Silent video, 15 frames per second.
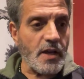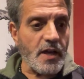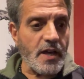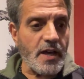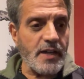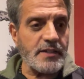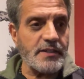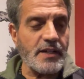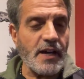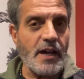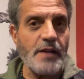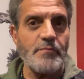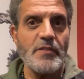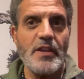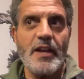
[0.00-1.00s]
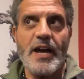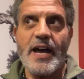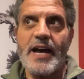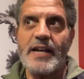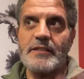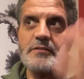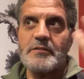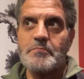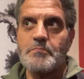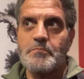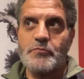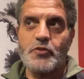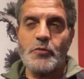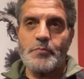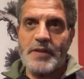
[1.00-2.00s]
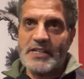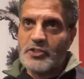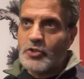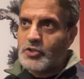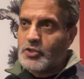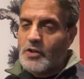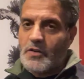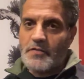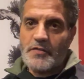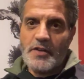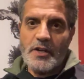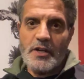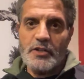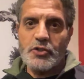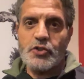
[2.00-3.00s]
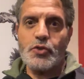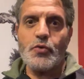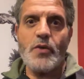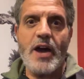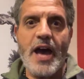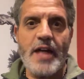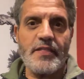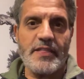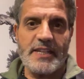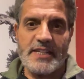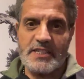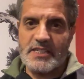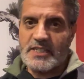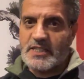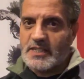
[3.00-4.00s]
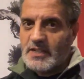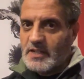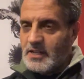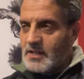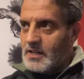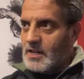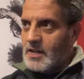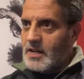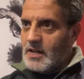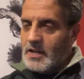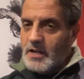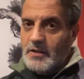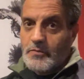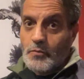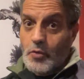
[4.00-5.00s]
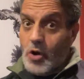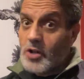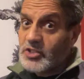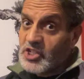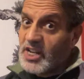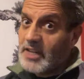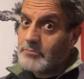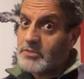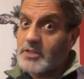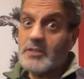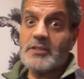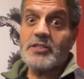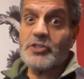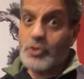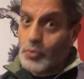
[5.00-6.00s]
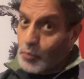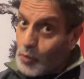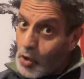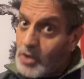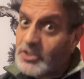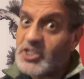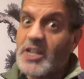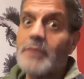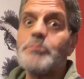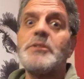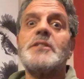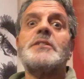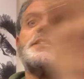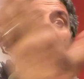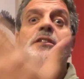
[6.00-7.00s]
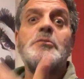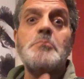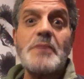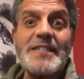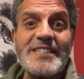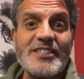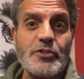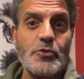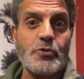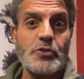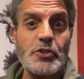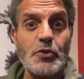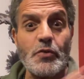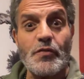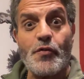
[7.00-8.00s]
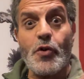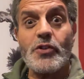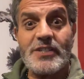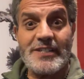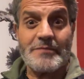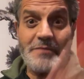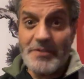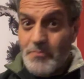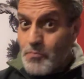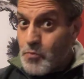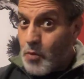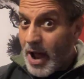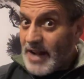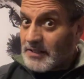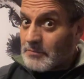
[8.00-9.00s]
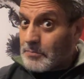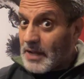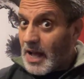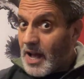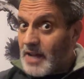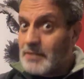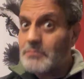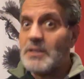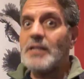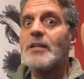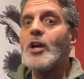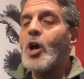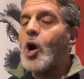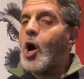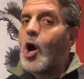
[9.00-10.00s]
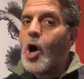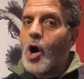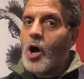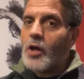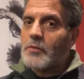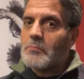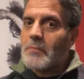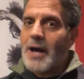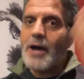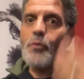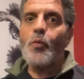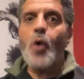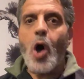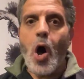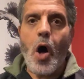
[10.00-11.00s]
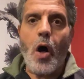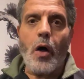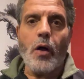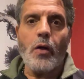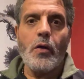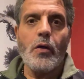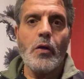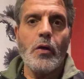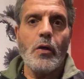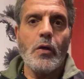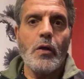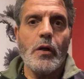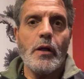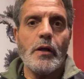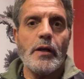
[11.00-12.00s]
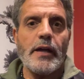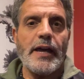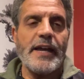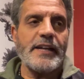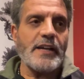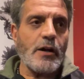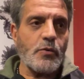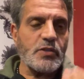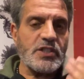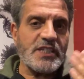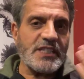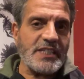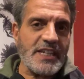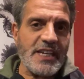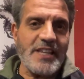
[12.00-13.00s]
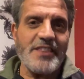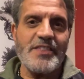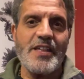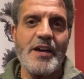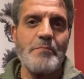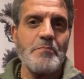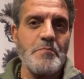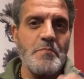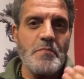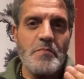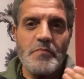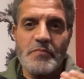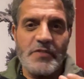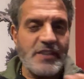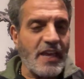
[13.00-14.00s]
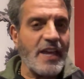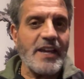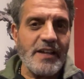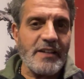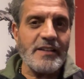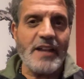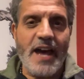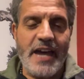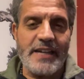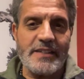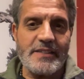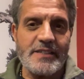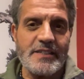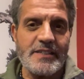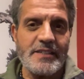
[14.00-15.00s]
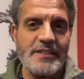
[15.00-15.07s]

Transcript: And uh, I had two pictures of two athletes, uh, world champions, the world champions and Mr. Universe right behind me on my wall. And I was seeing them day and night.